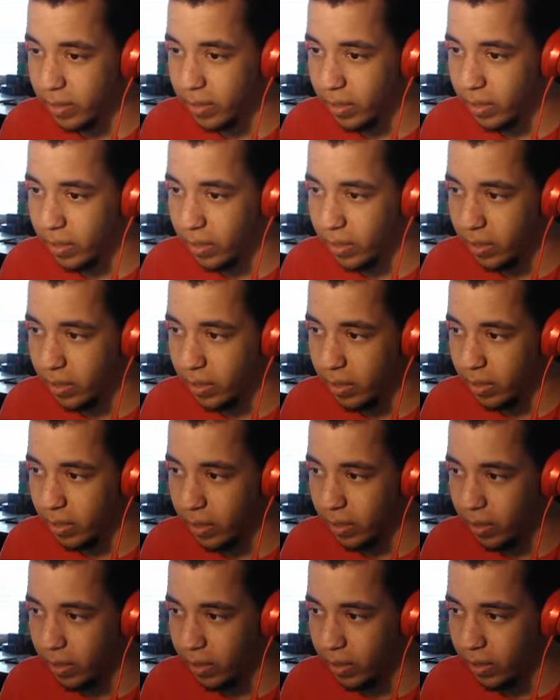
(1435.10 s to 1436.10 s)

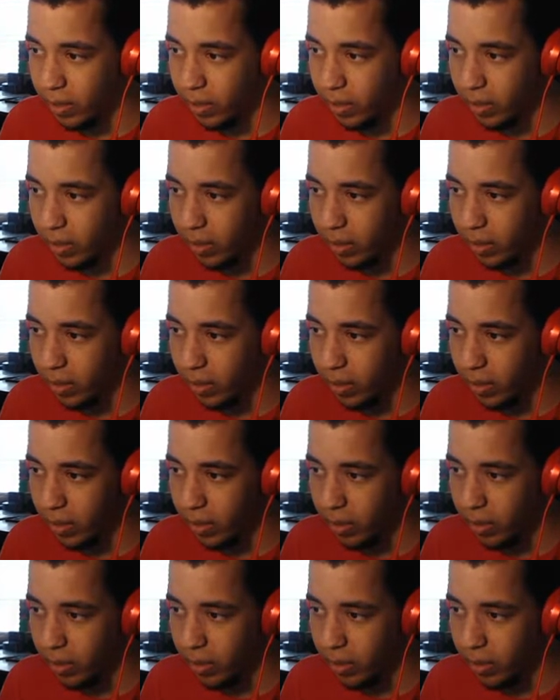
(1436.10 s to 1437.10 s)

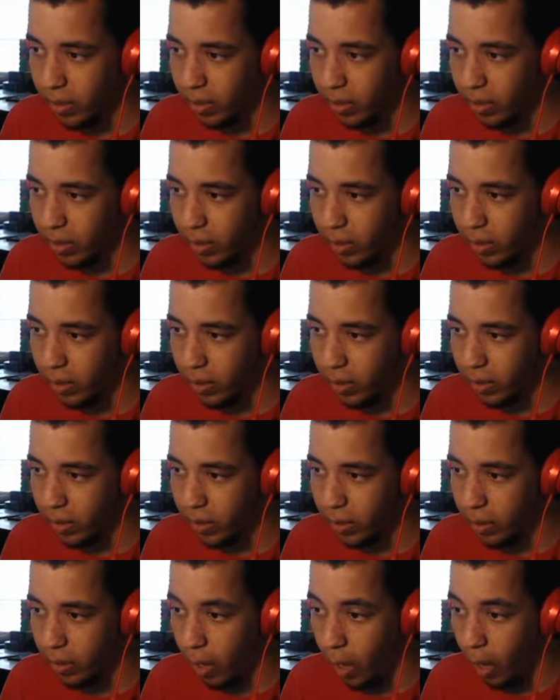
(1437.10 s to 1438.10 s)

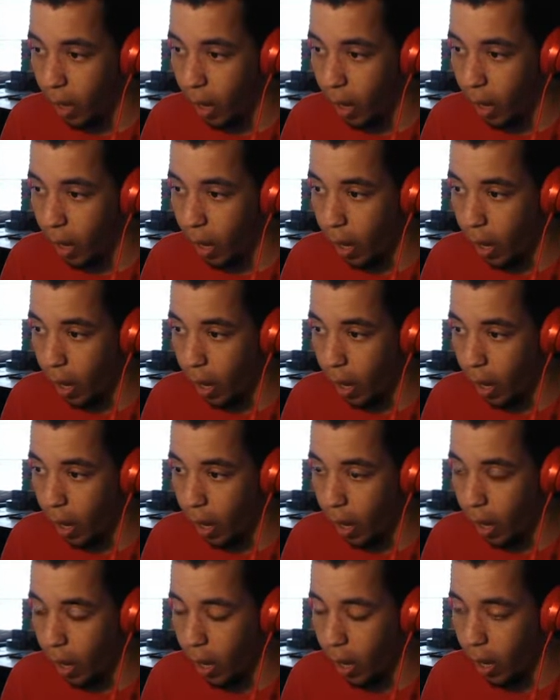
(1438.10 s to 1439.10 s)
[no speech]